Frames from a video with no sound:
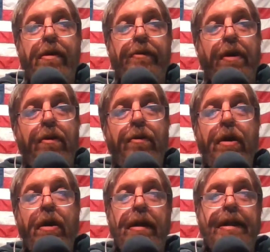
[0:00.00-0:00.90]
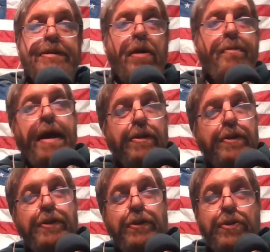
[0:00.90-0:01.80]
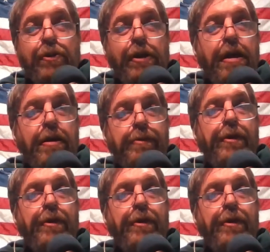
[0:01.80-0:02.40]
So let's go back to your 2-story home.